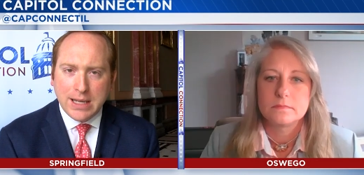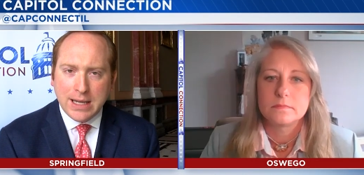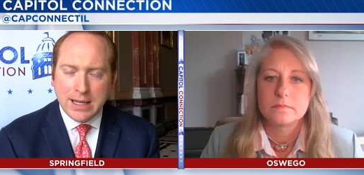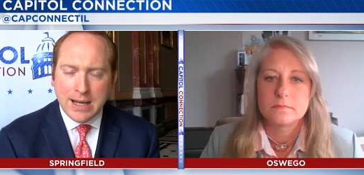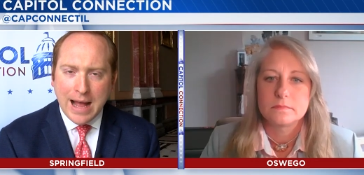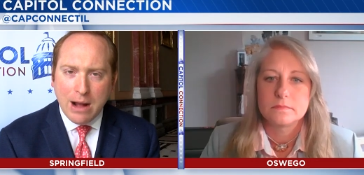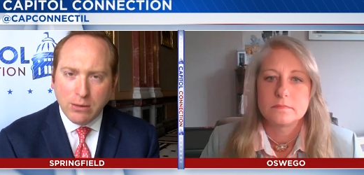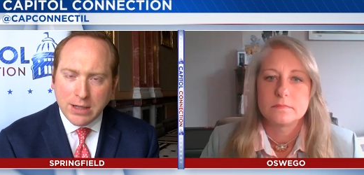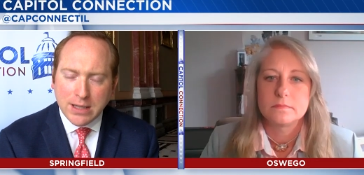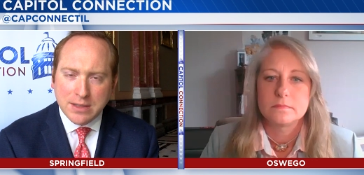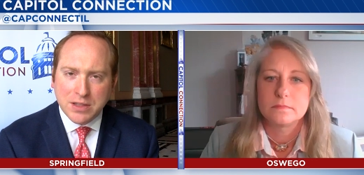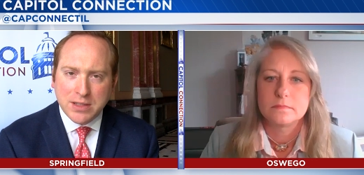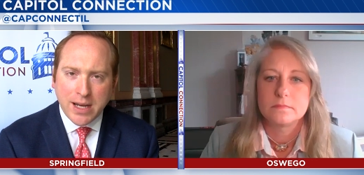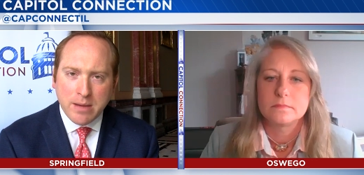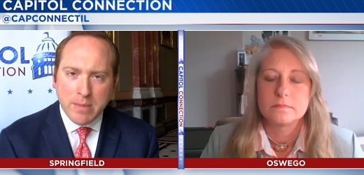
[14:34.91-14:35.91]
Speaker 1: in? How can
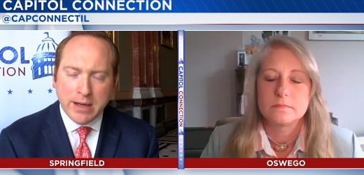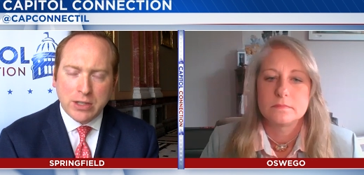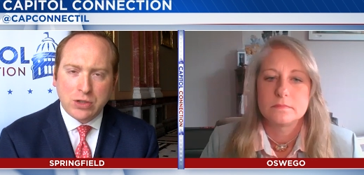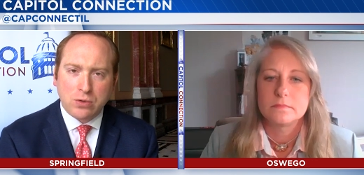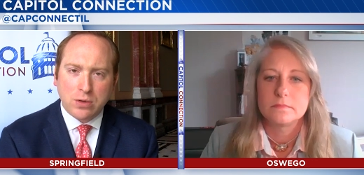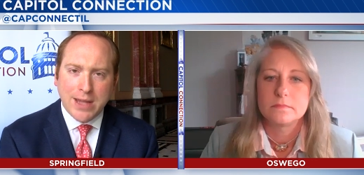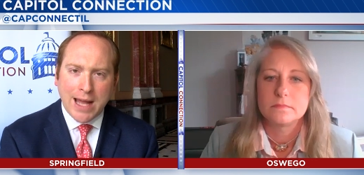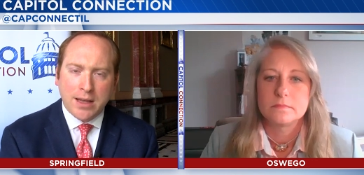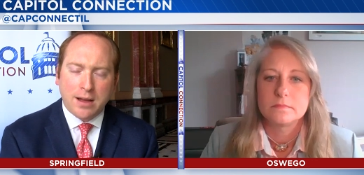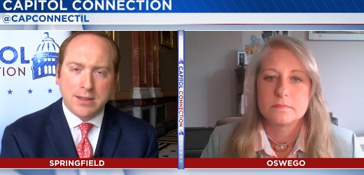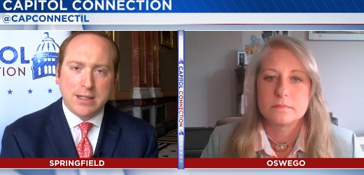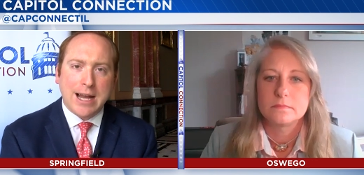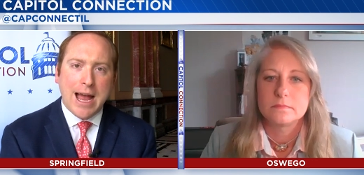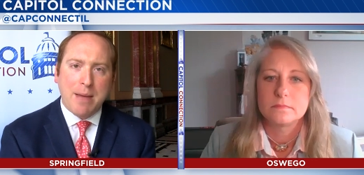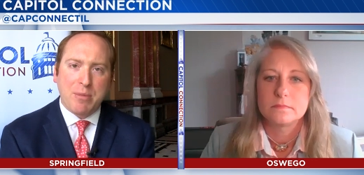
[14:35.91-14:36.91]
the state make sure that
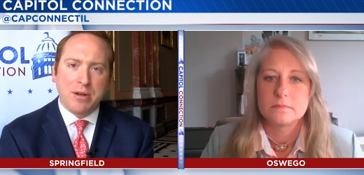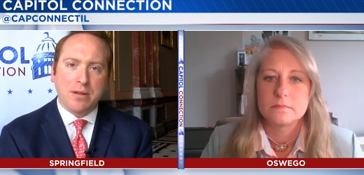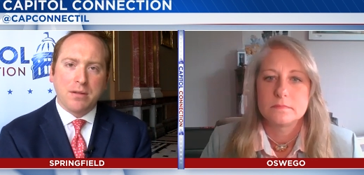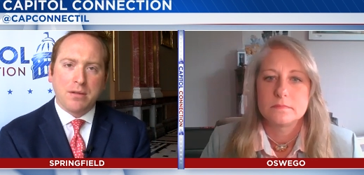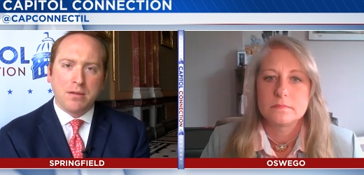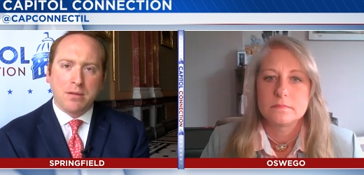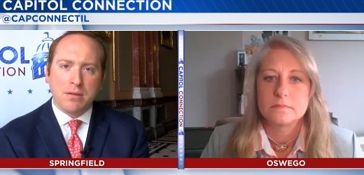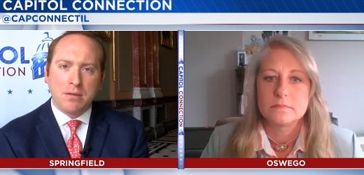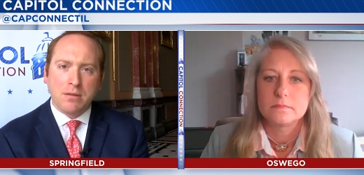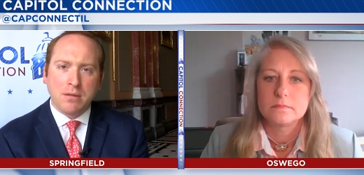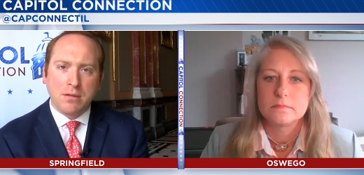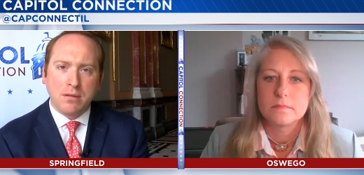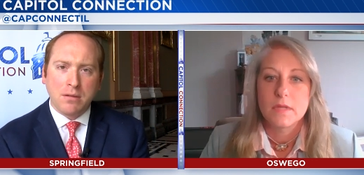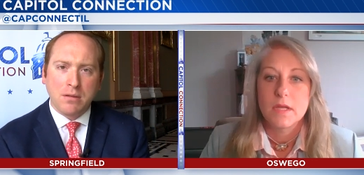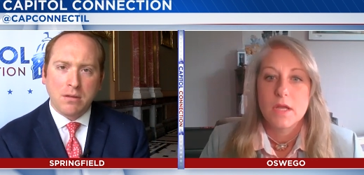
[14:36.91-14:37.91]
doesn't happen?
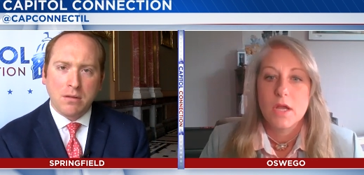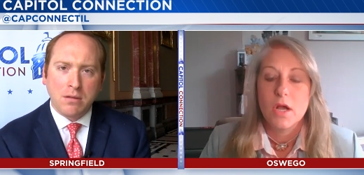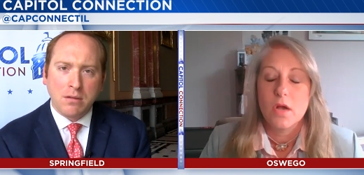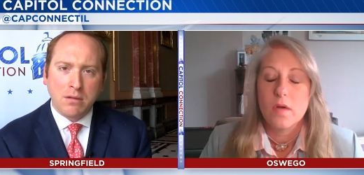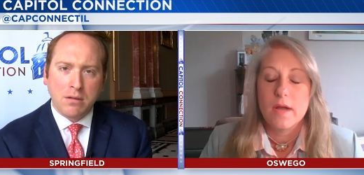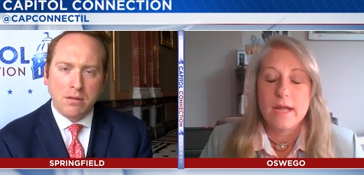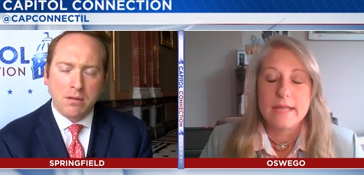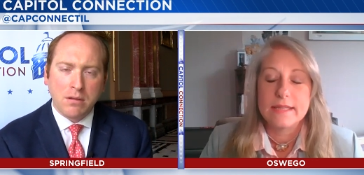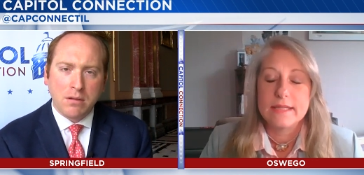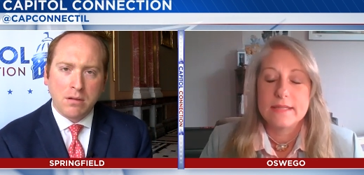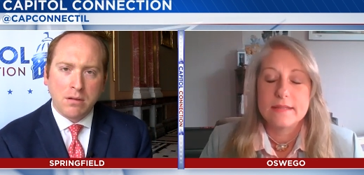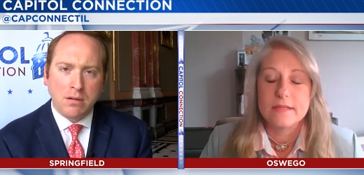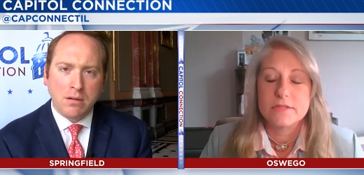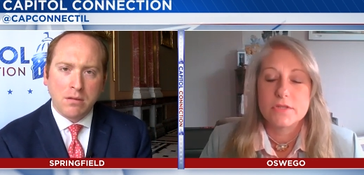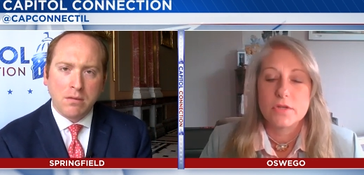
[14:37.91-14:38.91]
Speaker 2: Oh, I think
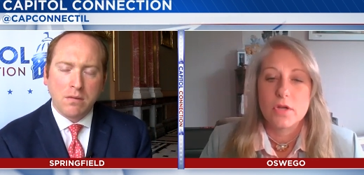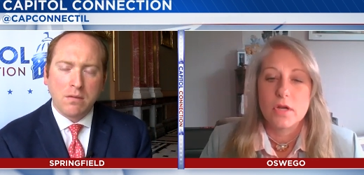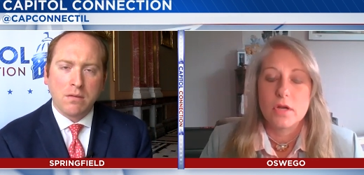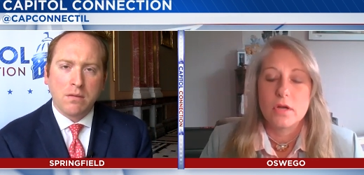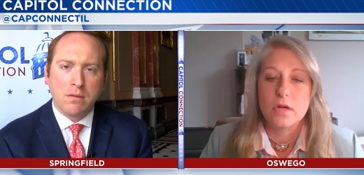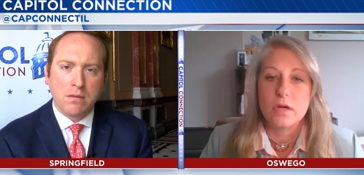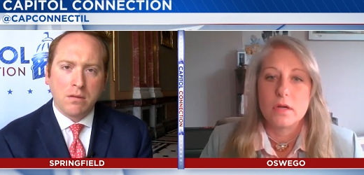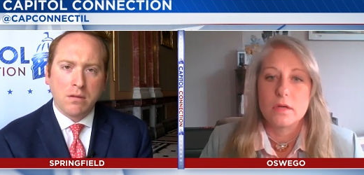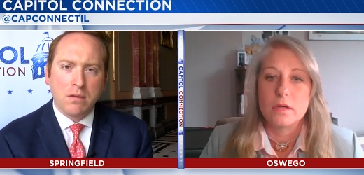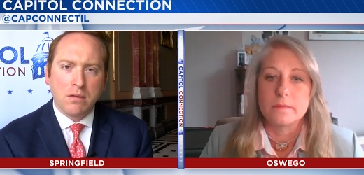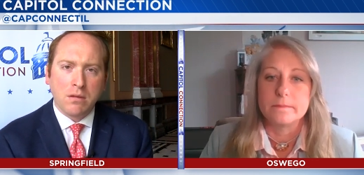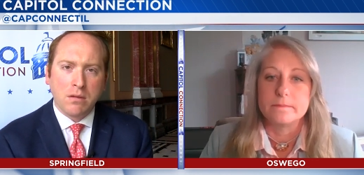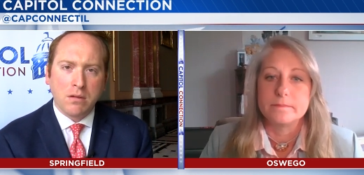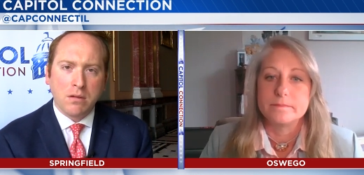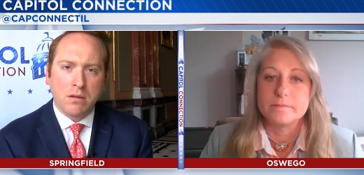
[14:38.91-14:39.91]
that's a, a, a
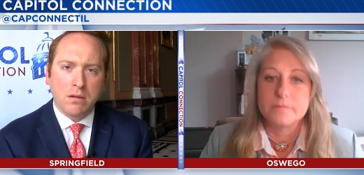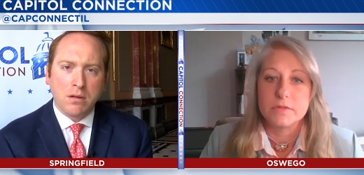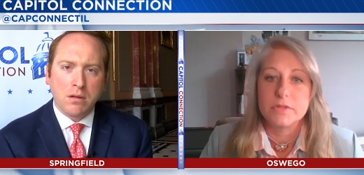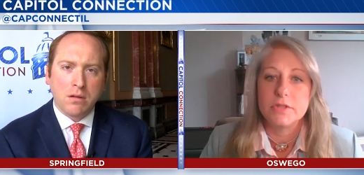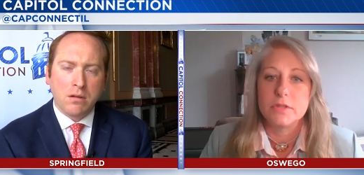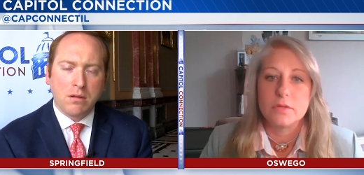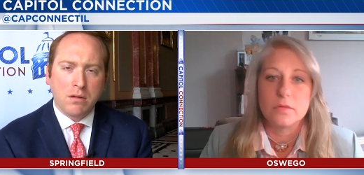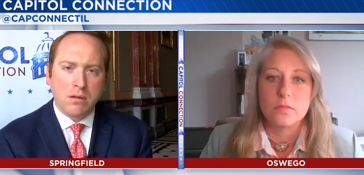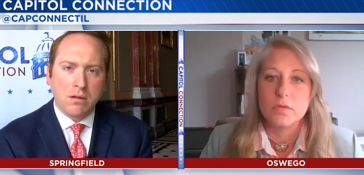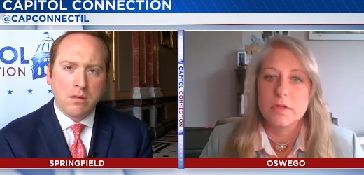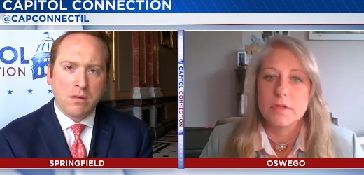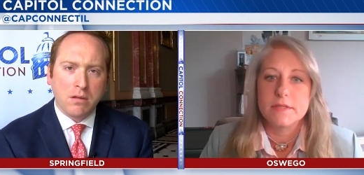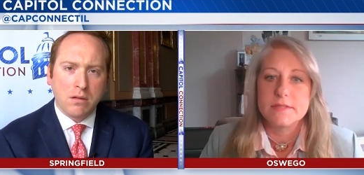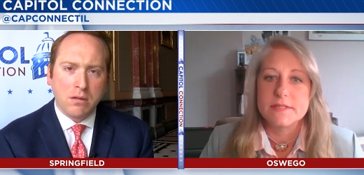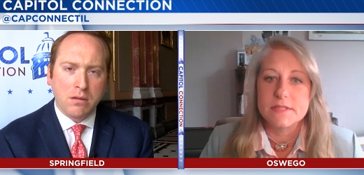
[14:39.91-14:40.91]
you know,
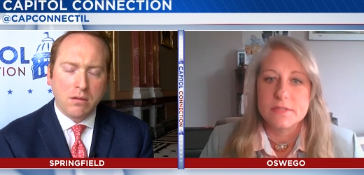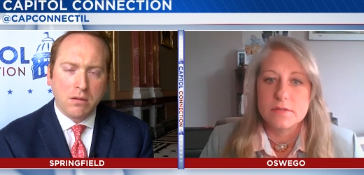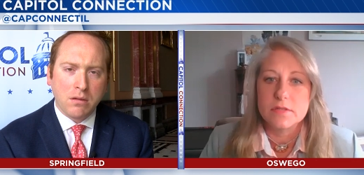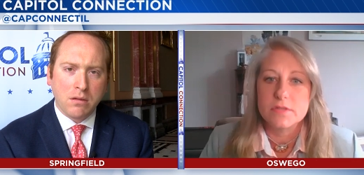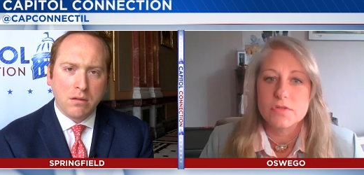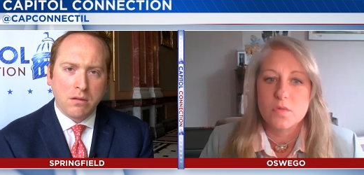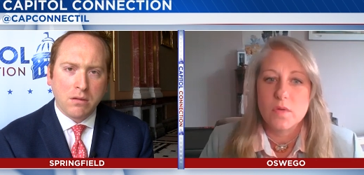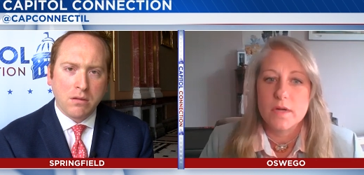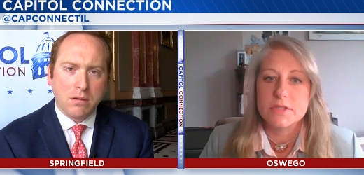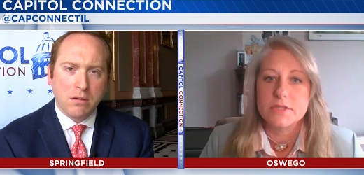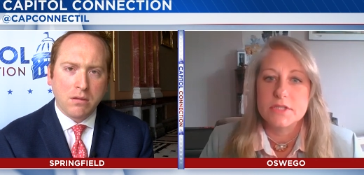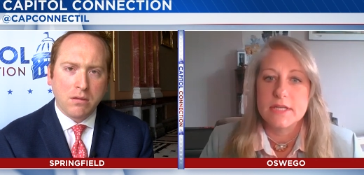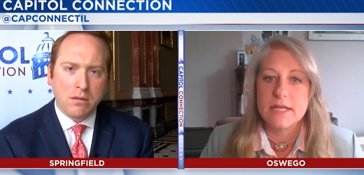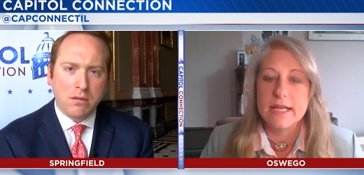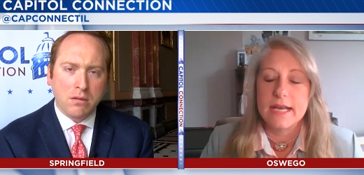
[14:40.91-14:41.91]
really serious
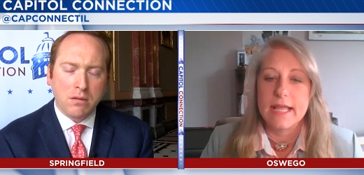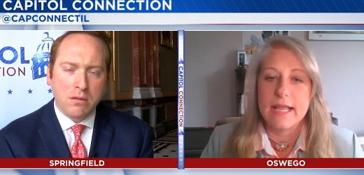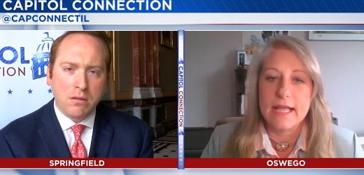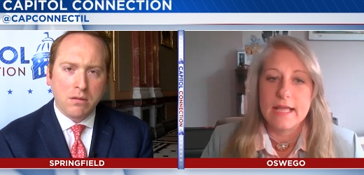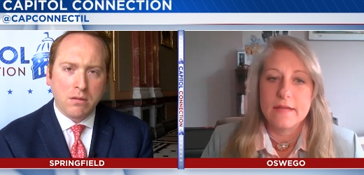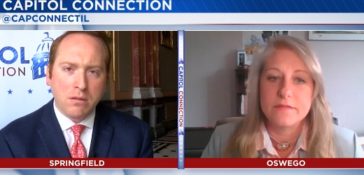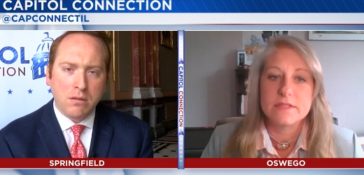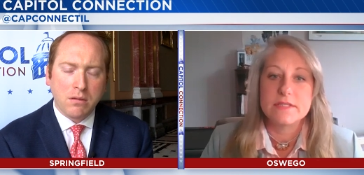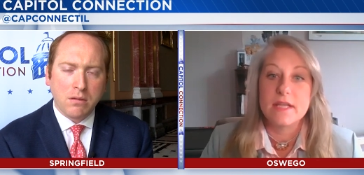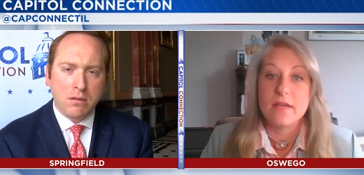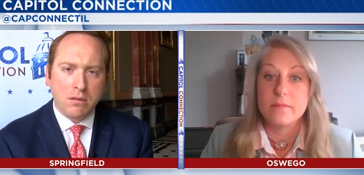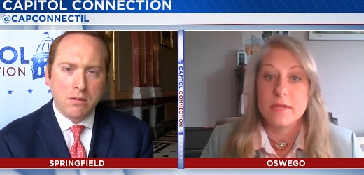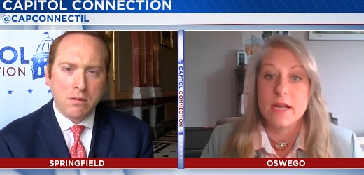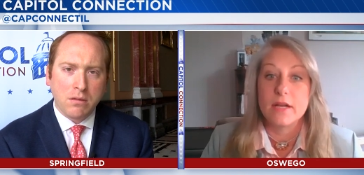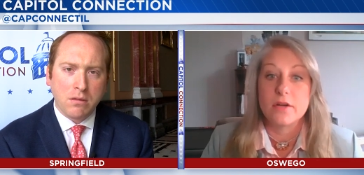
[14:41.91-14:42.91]
question. And, and I have to say, I've
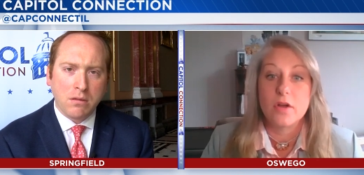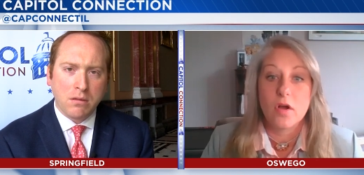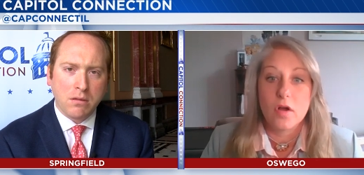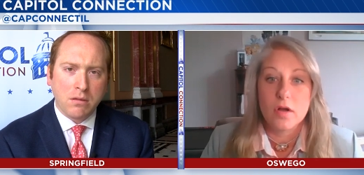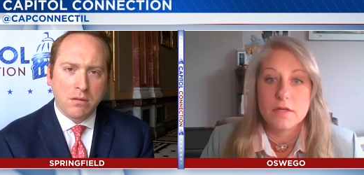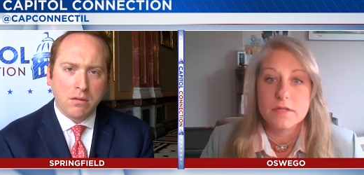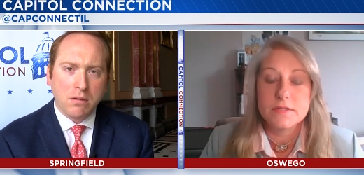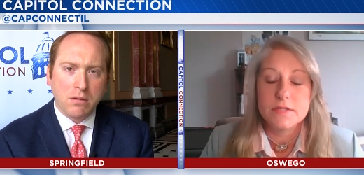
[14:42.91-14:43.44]
been on calls